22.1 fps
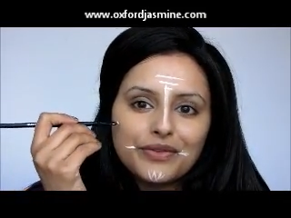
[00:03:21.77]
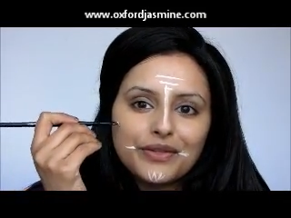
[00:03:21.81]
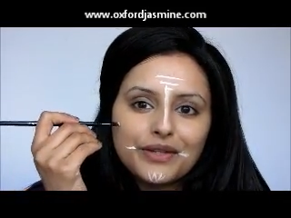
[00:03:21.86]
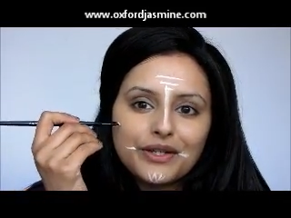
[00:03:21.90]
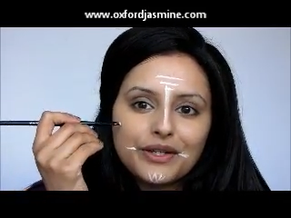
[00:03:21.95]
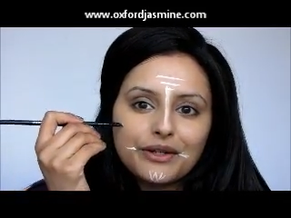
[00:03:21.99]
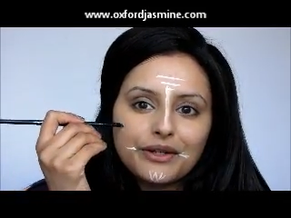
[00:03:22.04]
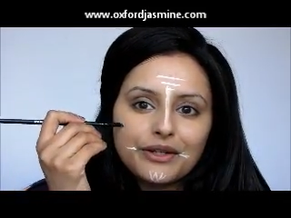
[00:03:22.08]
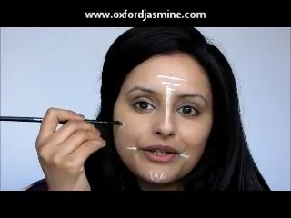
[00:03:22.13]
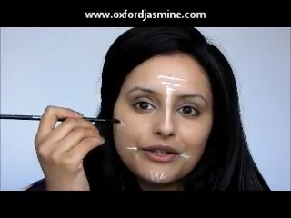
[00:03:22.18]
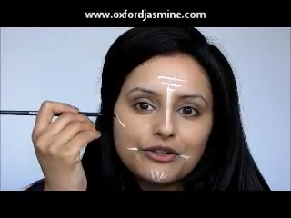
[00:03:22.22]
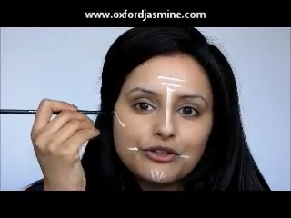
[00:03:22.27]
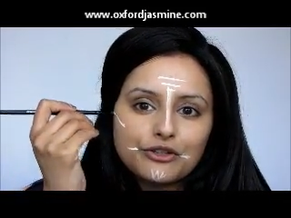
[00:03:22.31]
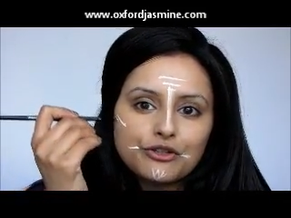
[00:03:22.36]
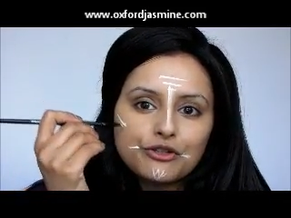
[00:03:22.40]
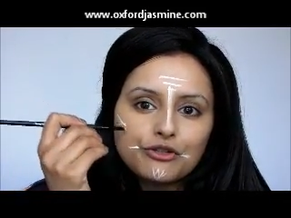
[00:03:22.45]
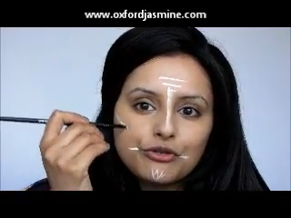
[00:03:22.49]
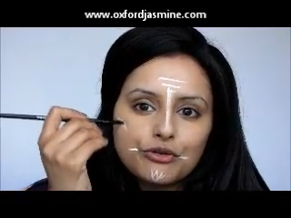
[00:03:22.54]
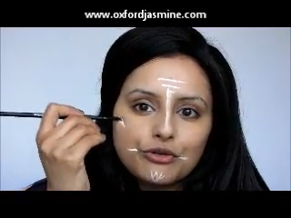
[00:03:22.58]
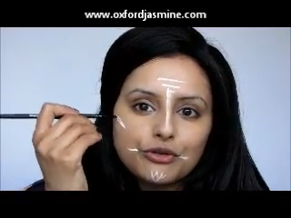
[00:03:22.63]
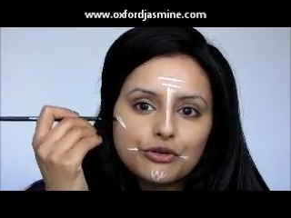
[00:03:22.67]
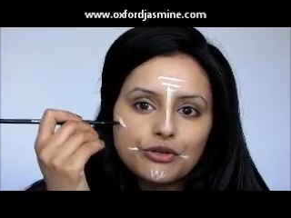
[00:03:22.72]
And I'm going to
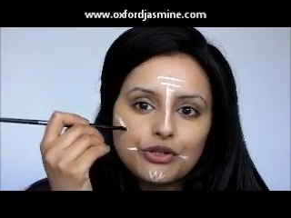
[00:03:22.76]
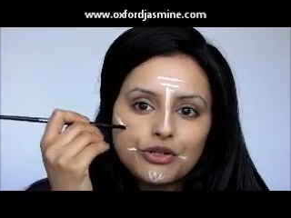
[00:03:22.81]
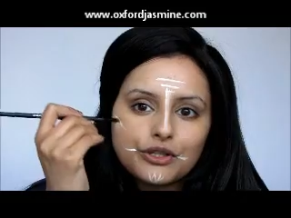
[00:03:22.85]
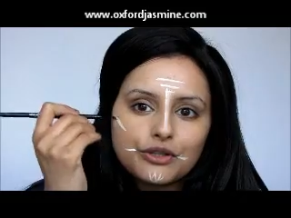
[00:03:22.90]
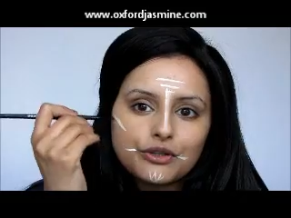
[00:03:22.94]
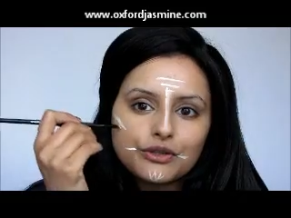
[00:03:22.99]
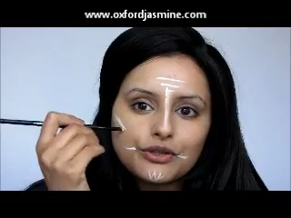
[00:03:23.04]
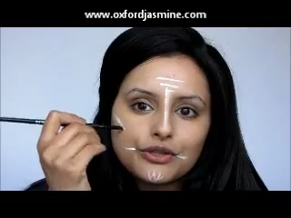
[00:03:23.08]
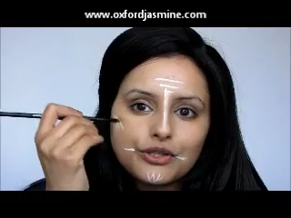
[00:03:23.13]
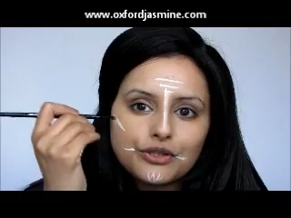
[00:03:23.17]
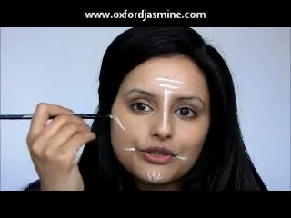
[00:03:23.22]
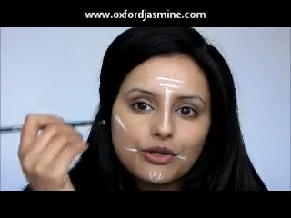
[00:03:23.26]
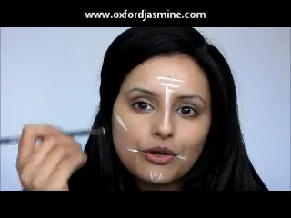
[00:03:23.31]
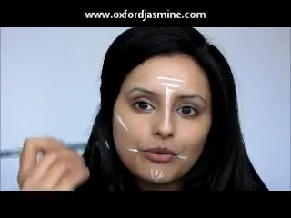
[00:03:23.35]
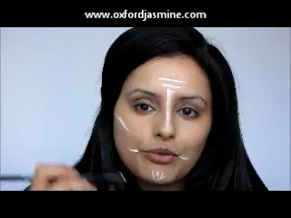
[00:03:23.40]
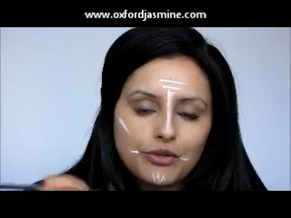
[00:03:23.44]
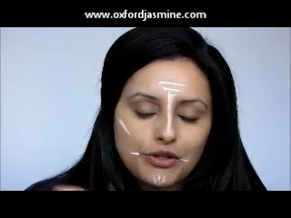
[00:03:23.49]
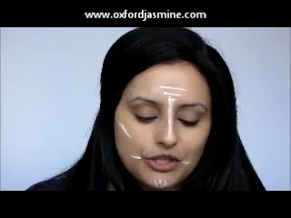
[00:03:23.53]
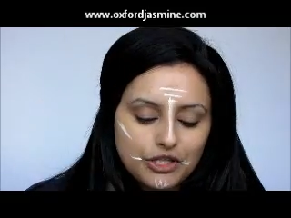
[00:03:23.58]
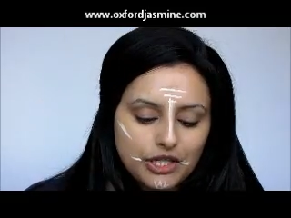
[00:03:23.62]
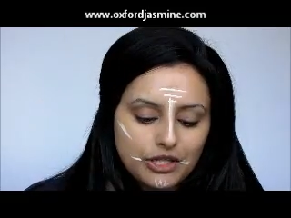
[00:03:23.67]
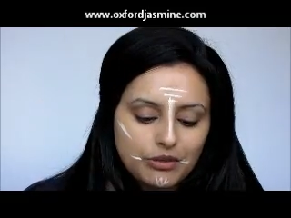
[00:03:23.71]
just draw across the top
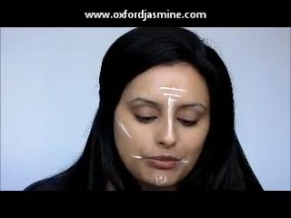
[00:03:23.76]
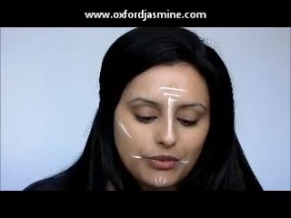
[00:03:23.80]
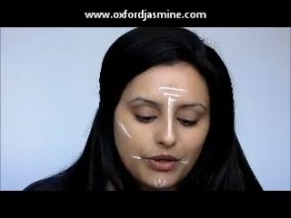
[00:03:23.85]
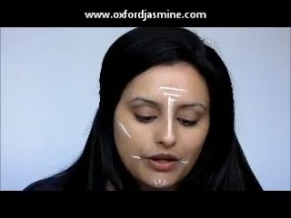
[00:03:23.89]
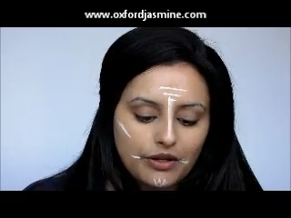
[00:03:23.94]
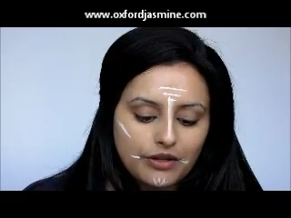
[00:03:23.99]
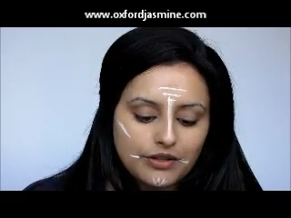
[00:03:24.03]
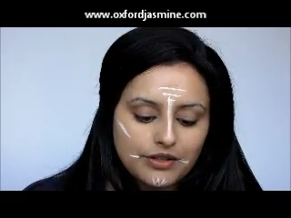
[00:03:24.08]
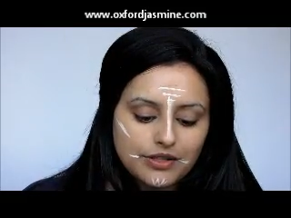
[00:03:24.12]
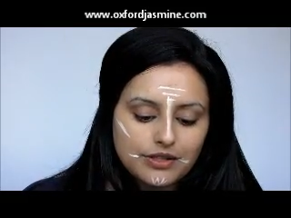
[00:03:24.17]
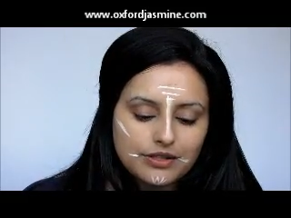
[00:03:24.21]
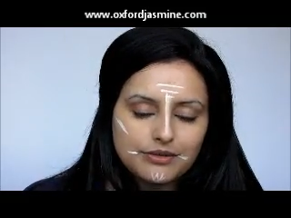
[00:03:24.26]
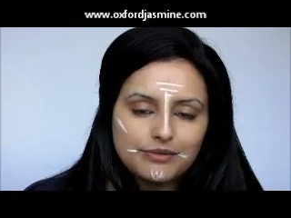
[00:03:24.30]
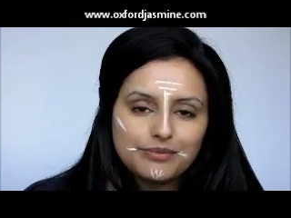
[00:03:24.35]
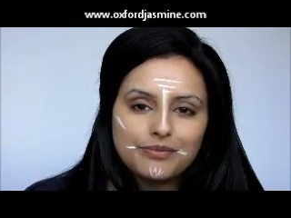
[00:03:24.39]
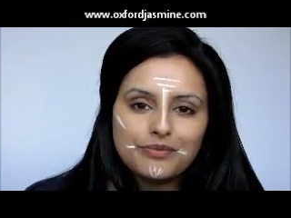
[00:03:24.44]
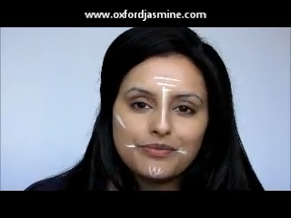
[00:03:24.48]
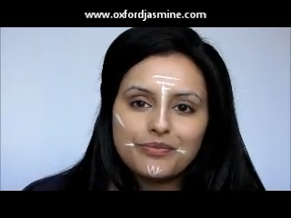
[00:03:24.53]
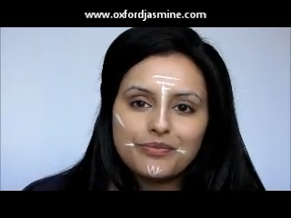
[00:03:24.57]
of the cheekbones,